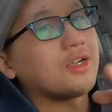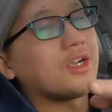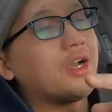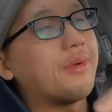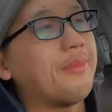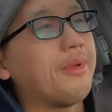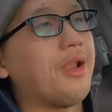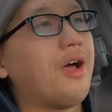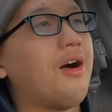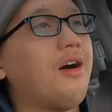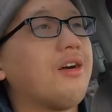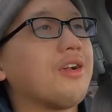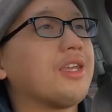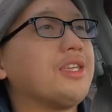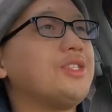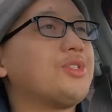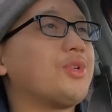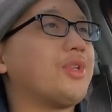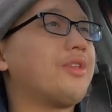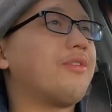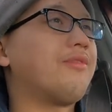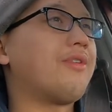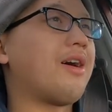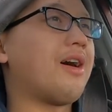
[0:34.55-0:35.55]
Come along,
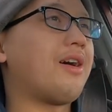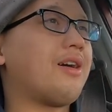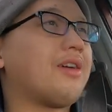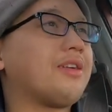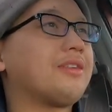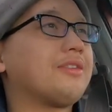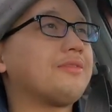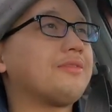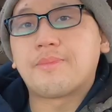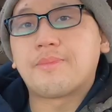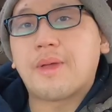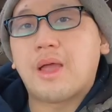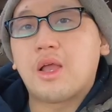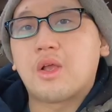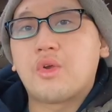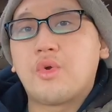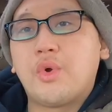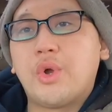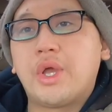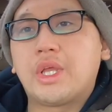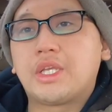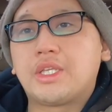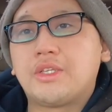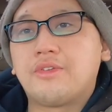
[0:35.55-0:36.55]
enjoy the vlog. about a
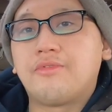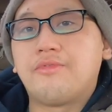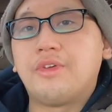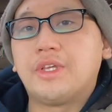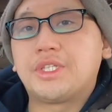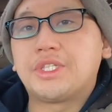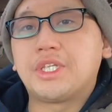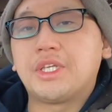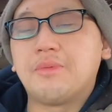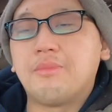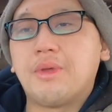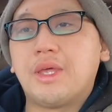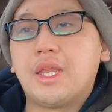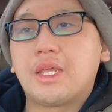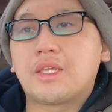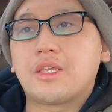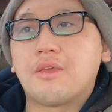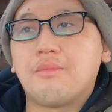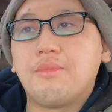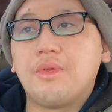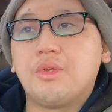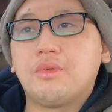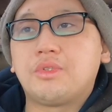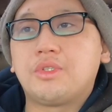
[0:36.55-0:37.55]
quick fifteen minute
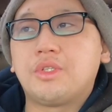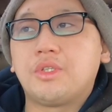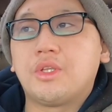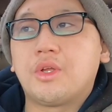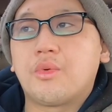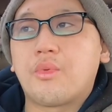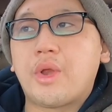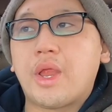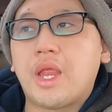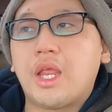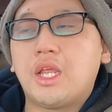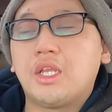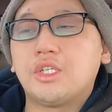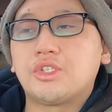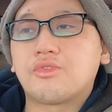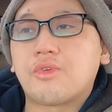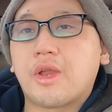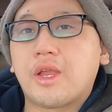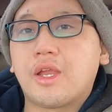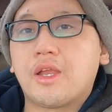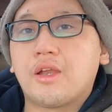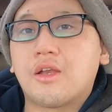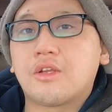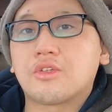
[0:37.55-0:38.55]
commute to the range
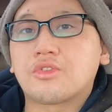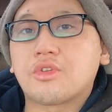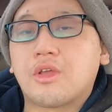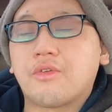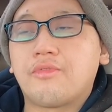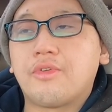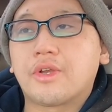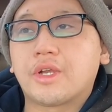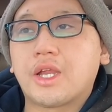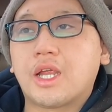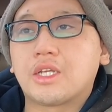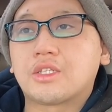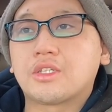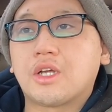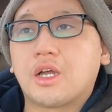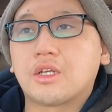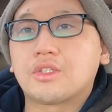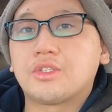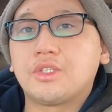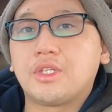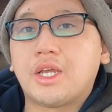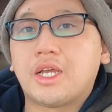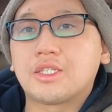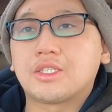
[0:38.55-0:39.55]
right here, so I figured I'd
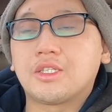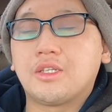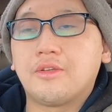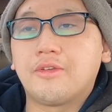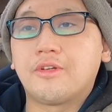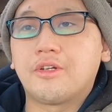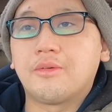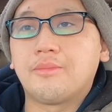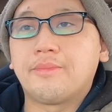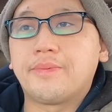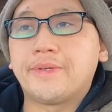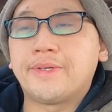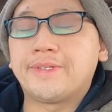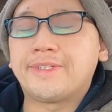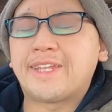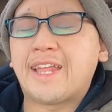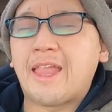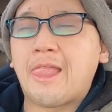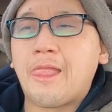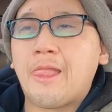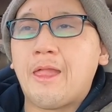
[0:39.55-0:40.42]
talk to you guys a little bit.